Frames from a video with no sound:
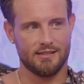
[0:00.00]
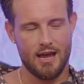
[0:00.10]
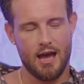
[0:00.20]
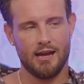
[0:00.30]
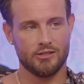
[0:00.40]

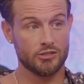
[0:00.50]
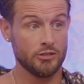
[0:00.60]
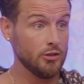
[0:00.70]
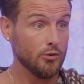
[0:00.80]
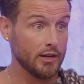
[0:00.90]
Yeah, I just
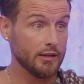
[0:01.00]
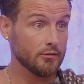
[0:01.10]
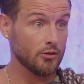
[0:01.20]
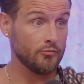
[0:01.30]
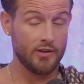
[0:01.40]
knew it
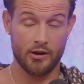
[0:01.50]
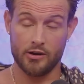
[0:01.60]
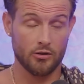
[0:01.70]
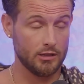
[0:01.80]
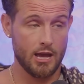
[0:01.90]
very
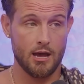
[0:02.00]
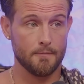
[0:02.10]
early on.